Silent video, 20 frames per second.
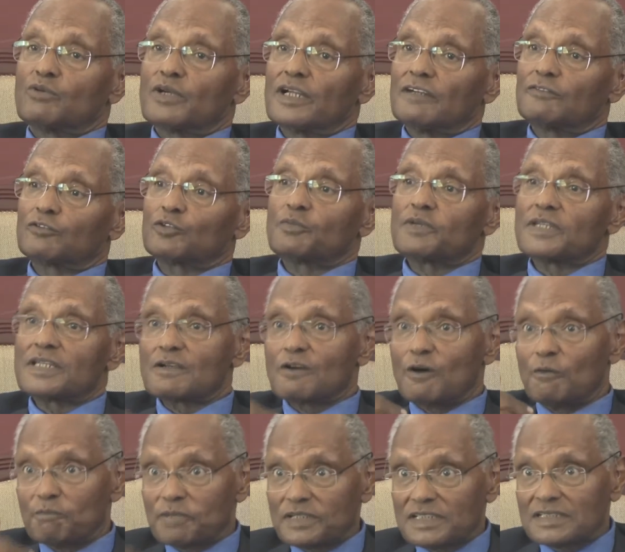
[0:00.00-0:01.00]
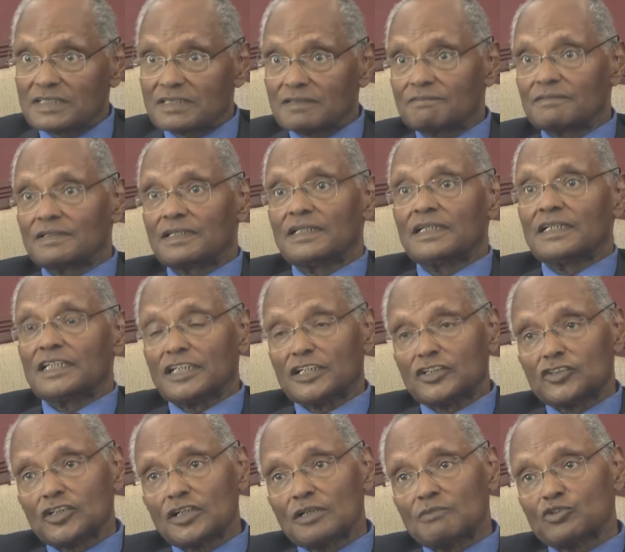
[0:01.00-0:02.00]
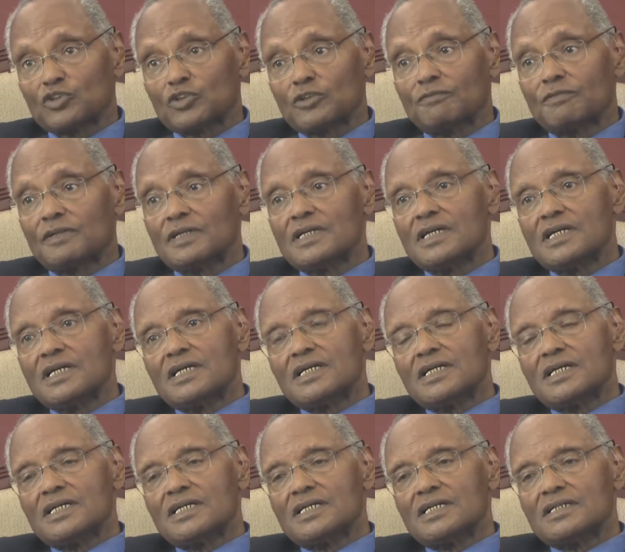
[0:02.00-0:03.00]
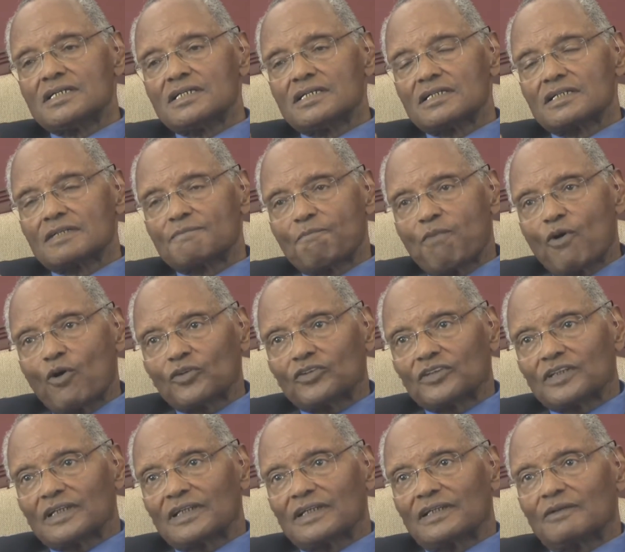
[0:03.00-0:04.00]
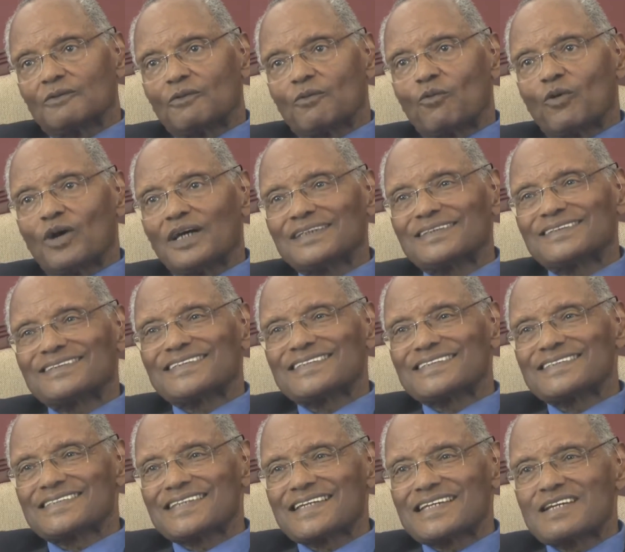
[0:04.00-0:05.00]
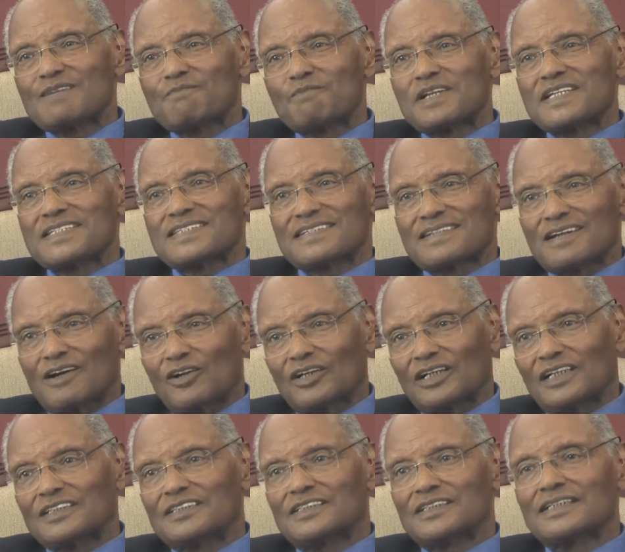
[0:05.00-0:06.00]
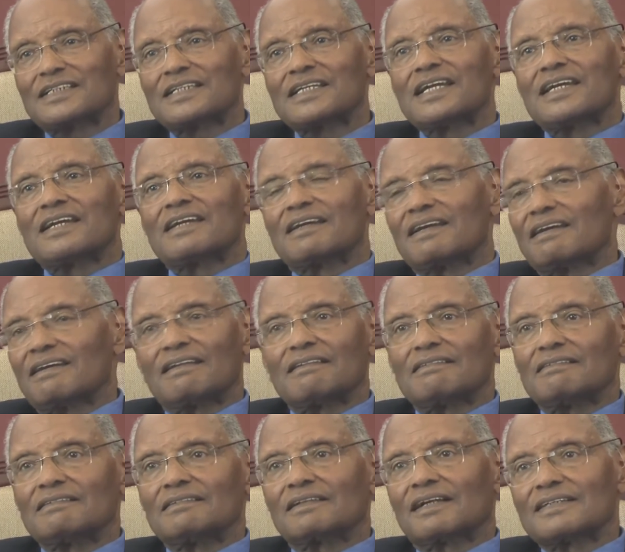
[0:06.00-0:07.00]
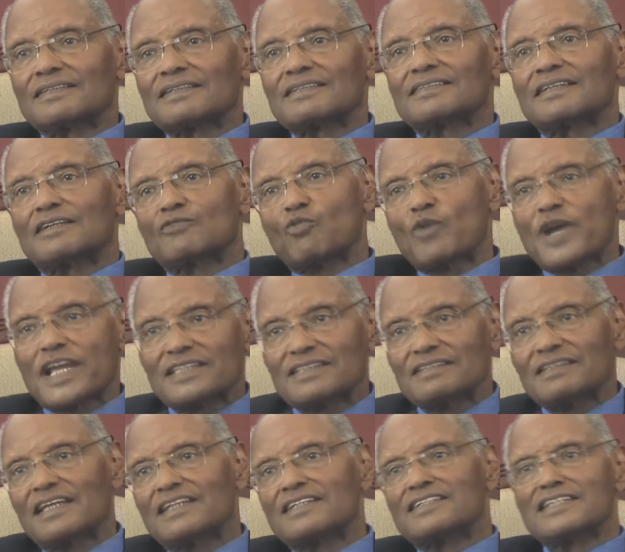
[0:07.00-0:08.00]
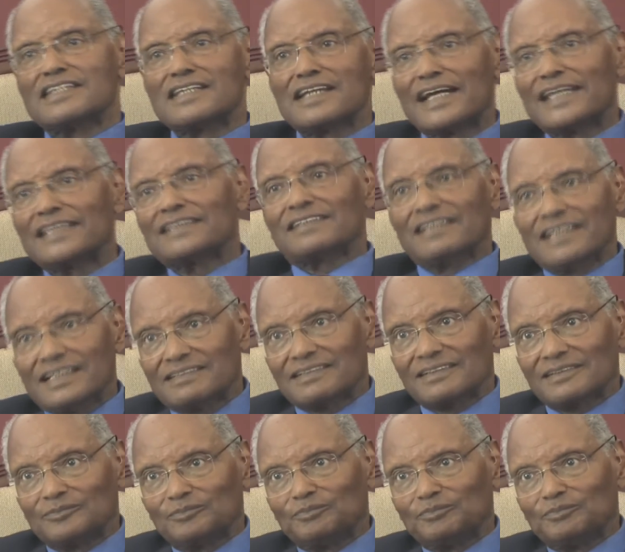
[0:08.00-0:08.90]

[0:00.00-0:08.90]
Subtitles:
we have to be competitive in terms of reporting what is taking place in our country, and rather than wait and deny it later.